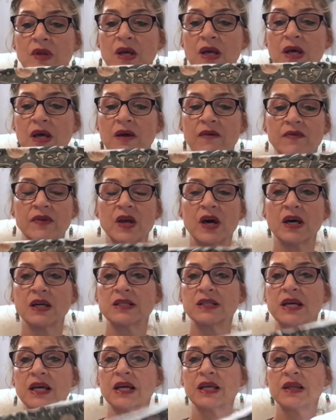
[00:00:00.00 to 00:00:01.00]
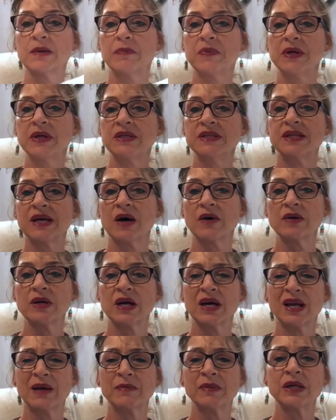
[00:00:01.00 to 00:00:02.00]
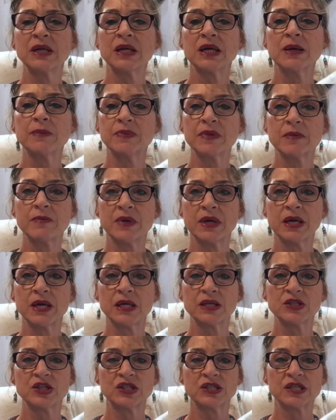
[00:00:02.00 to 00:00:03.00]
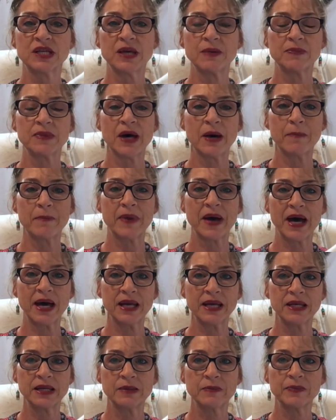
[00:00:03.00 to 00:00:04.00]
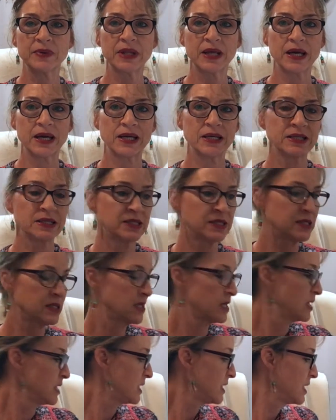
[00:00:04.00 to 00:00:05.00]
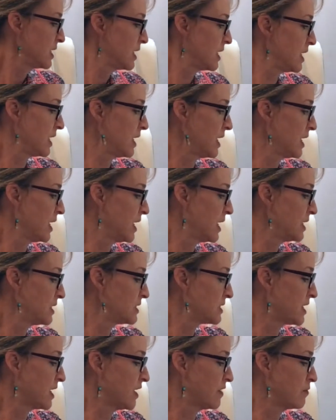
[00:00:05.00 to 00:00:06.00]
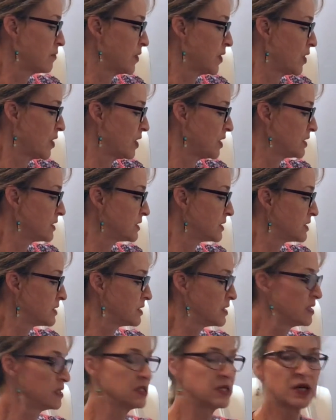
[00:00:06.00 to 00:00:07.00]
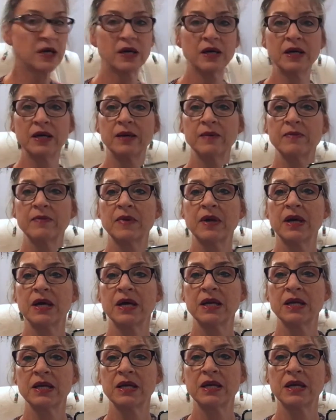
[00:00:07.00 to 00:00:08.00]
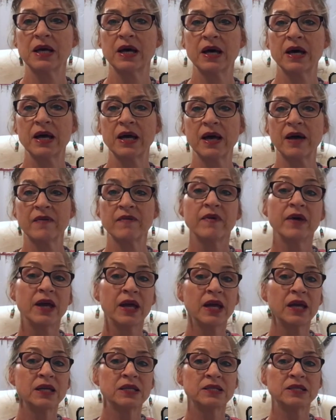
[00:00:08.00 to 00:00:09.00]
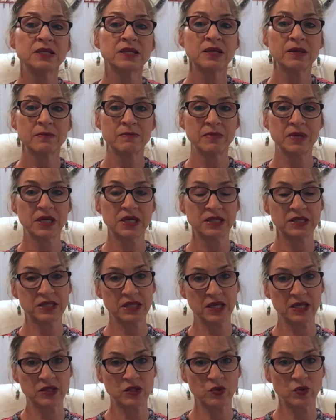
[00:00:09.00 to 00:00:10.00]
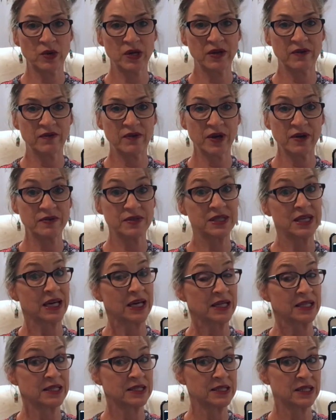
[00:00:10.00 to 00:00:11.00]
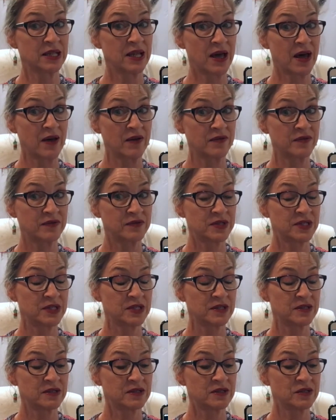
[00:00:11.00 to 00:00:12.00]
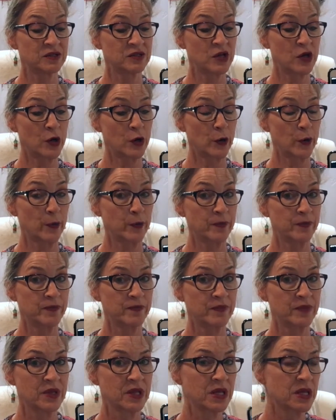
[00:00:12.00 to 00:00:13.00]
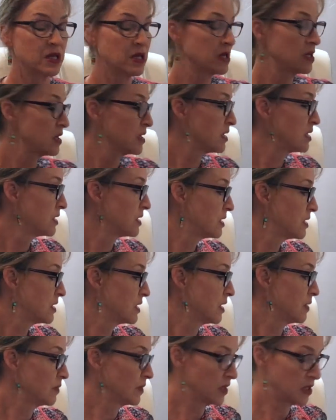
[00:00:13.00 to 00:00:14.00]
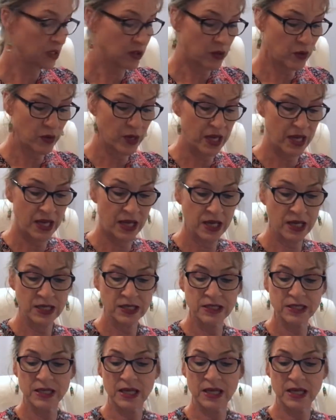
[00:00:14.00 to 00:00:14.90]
I have not taken the pins out yet. I'm going to keep them in just to keep that batting in place. And I paused the time, and I have 8 minutes and 25 seconds left. So I'm going to go ahead,